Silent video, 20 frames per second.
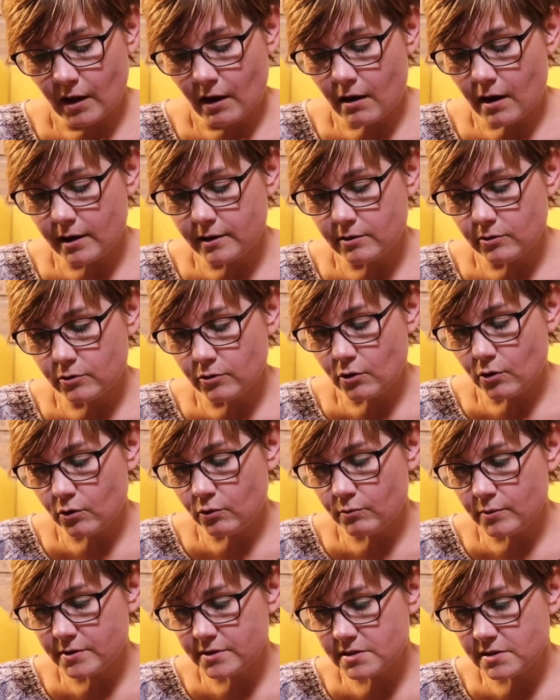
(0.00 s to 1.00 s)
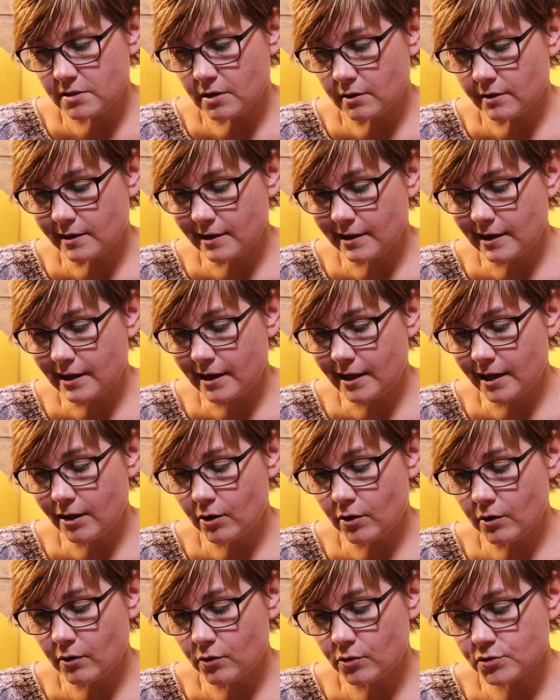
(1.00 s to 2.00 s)
I don't know, but suddenly
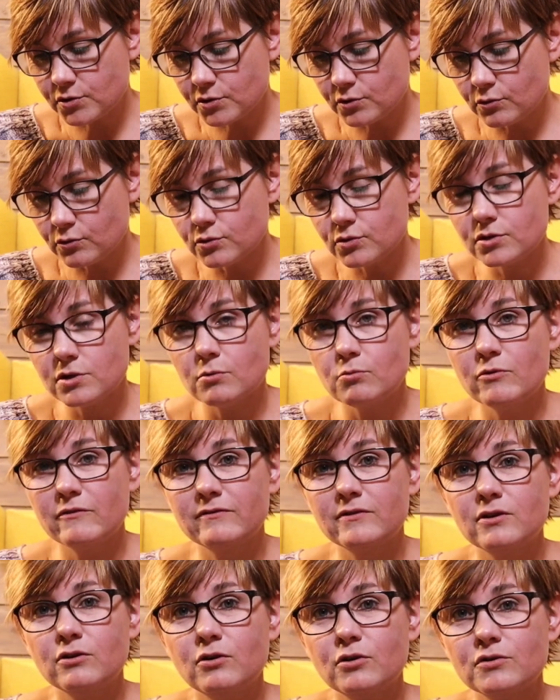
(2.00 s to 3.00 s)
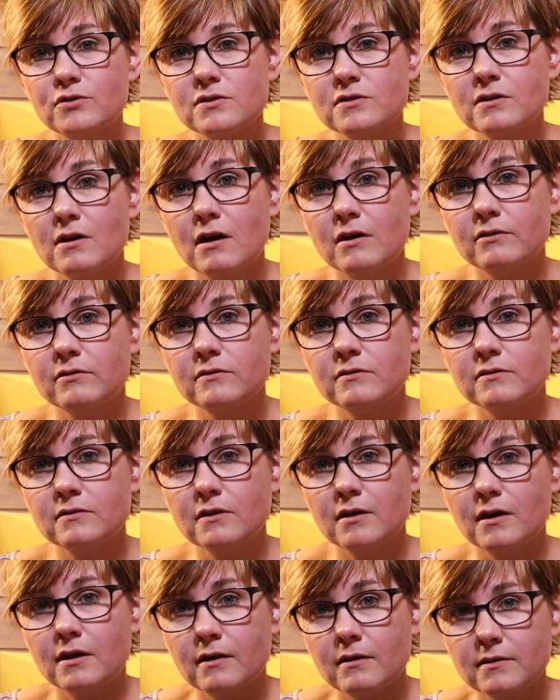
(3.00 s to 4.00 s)
also some of the knots got
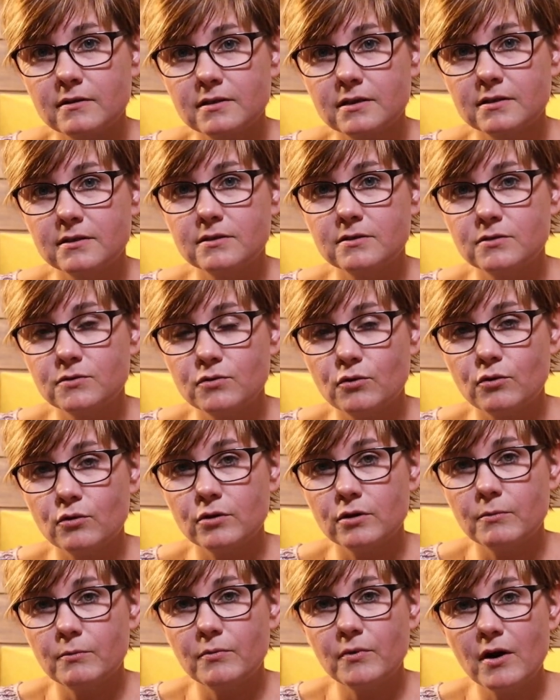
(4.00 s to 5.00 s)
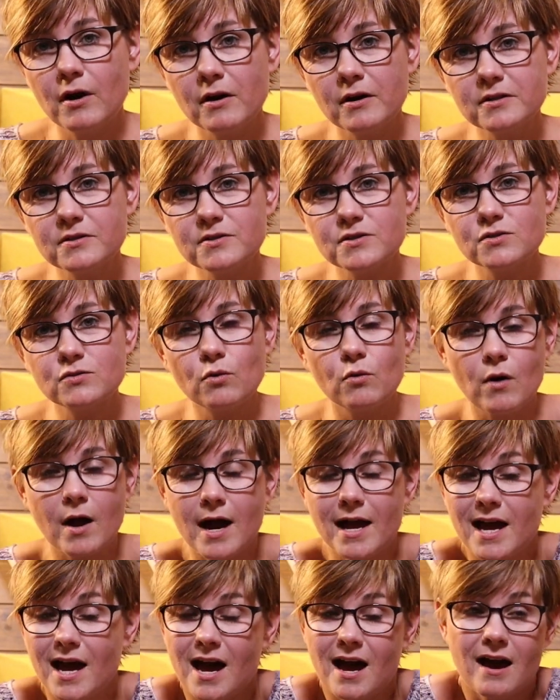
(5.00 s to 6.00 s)
torn apart, so
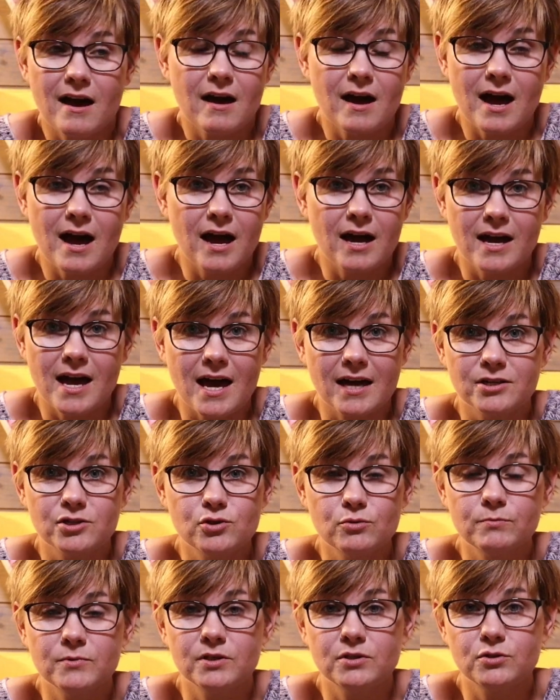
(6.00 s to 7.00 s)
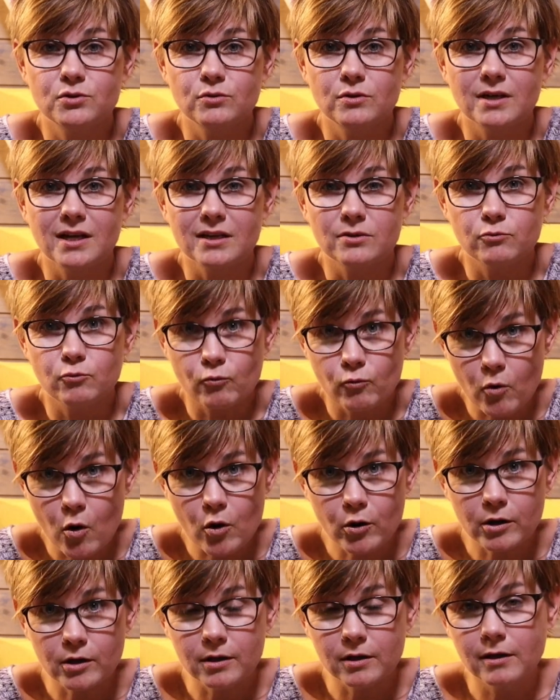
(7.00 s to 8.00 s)
I had to be doing it
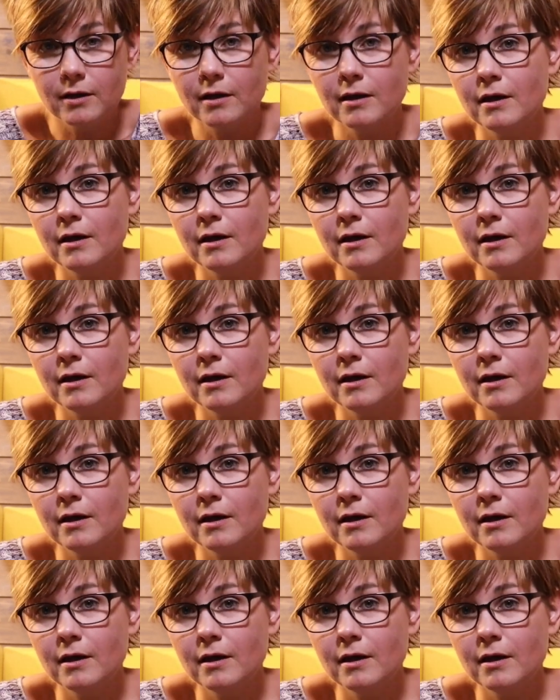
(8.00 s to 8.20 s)
wrong.